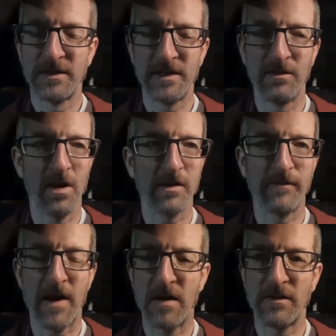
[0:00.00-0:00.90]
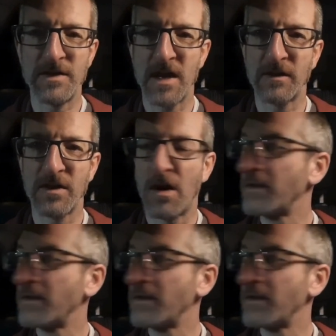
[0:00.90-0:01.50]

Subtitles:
Didn't look like a foul and yellow card in